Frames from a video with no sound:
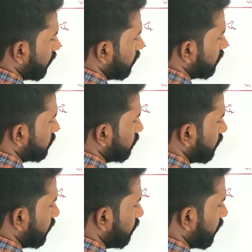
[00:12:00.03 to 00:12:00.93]
minus
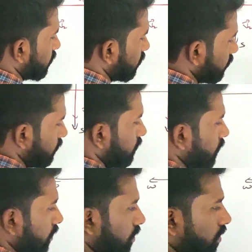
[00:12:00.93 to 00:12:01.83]
V1 vector.
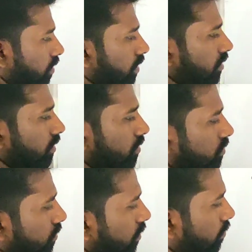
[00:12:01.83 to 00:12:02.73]
Okay,
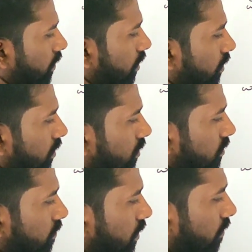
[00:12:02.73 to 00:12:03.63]
so the
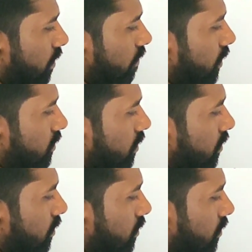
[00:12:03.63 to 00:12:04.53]
minus V1
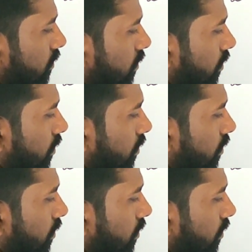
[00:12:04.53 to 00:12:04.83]
vector